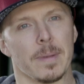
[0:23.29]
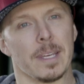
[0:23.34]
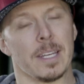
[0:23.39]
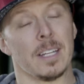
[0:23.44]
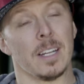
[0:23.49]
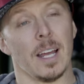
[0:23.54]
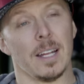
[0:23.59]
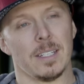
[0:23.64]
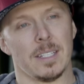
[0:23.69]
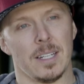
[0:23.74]
In
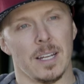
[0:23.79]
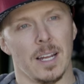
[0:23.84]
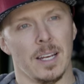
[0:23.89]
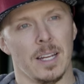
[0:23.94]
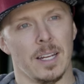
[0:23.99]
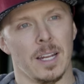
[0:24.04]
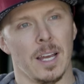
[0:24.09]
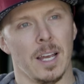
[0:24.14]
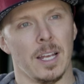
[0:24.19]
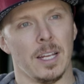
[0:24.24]

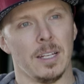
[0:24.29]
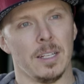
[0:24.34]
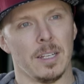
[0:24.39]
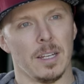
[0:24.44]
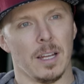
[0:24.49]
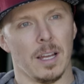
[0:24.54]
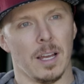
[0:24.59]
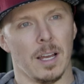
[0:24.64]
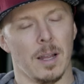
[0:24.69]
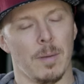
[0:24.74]

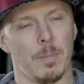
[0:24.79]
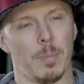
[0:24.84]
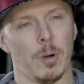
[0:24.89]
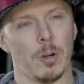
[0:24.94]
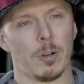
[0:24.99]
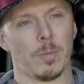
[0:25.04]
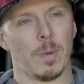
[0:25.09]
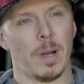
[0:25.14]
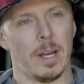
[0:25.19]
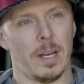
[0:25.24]
1999, I
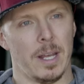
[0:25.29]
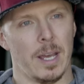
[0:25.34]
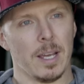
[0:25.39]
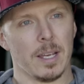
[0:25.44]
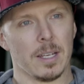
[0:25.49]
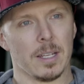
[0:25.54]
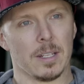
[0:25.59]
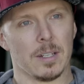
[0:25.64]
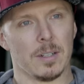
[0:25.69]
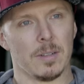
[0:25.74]
broke my
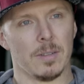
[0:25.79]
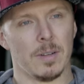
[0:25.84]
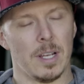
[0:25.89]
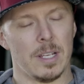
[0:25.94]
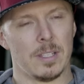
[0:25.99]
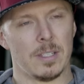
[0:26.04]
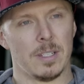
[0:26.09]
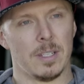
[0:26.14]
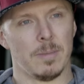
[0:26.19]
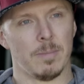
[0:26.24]
neck
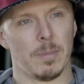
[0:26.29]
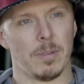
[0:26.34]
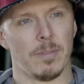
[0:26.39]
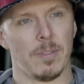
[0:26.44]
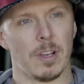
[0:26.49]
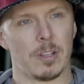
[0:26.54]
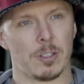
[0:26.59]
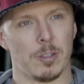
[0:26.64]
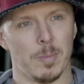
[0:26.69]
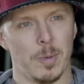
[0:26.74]
racing
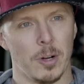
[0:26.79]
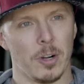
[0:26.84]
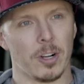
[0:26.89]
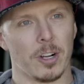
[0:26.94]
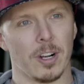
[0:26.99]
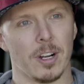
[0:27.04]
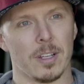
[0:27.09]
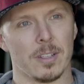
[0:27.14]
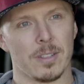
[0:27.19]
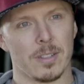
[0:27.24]
professional
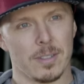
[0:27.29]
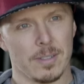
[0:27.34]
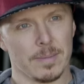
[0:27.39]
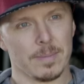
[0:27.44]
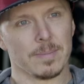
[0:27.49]
motocross.